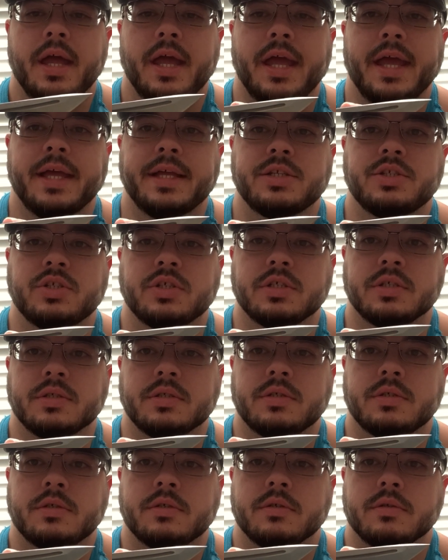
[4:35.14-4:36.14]

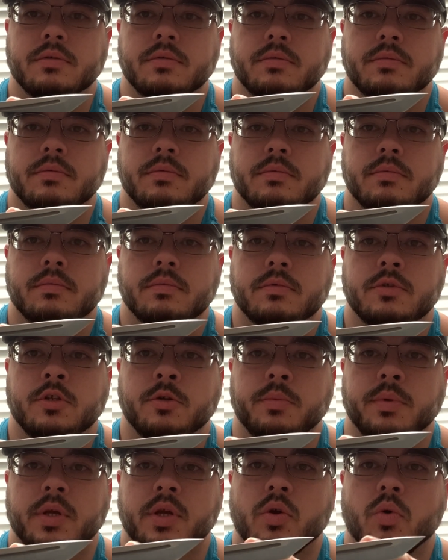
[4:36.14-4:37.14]
edges to
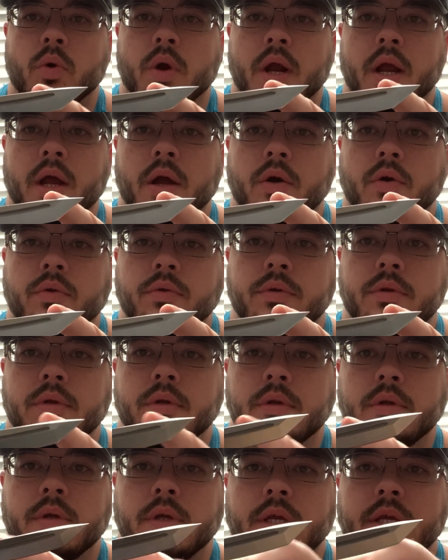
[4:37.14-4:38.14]
be ground
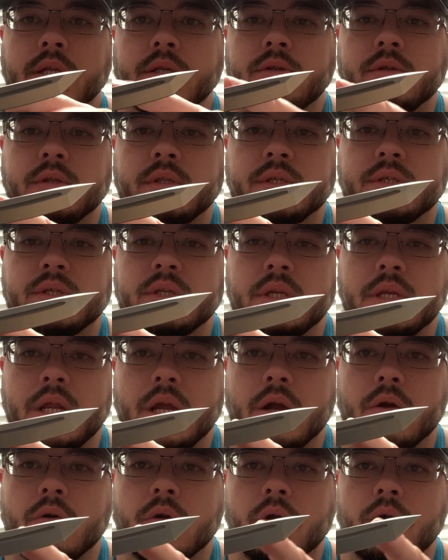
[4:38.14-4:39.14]
into this
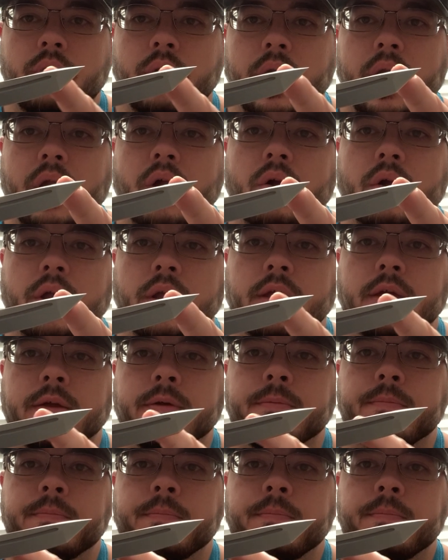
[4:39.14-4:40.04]
narrow area.